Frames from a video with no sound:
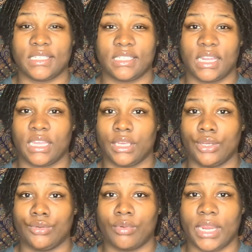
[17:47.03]
that I can
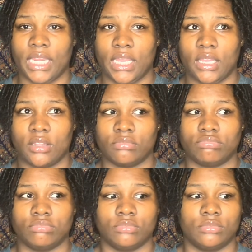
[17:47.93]
do right now.
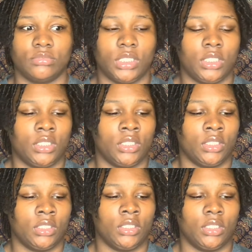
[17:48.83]

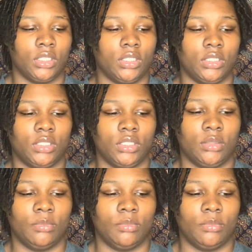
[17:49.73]
I